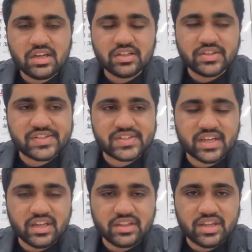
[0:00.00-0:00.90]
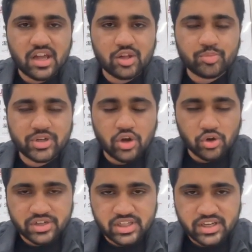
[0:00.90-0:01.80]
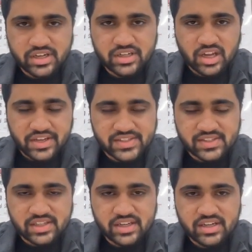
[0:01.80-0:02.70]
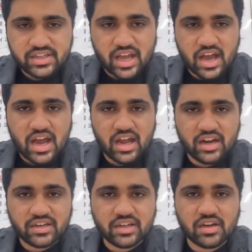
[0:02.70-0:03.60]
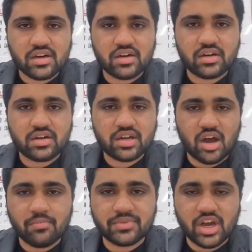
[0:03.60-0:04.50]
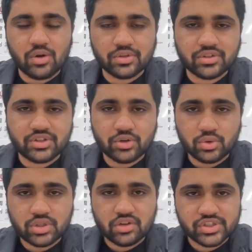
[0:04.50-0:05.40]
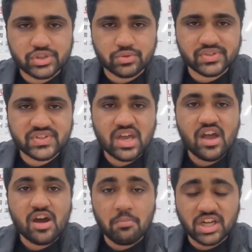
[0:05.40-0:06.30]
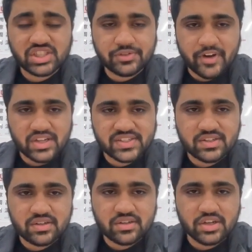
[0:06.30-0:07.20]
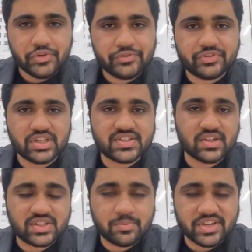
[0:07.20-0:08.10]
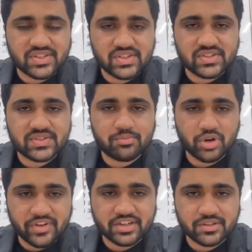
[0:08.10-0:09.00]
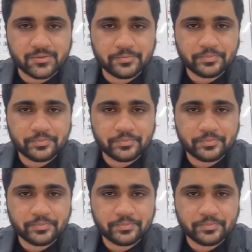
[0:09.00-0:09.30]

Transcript: This can help correlate, isolate, and come down to the root of issues much faster if the search space is provided.